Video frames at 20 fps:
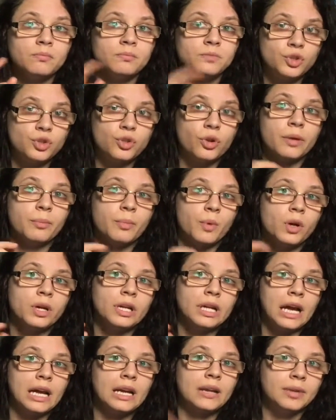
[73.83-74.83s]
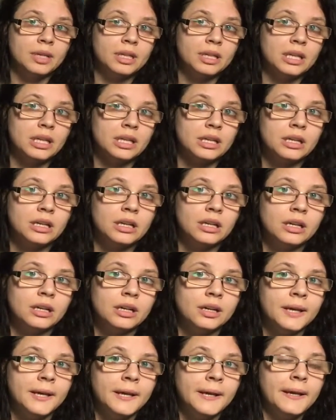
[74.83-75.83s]
enjoy more the anime than
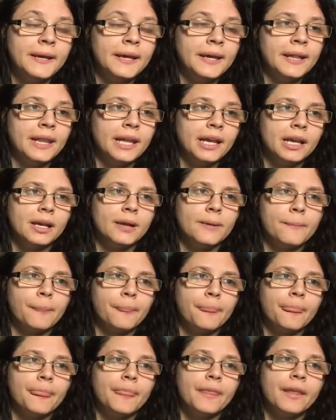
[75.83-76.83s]
the thing.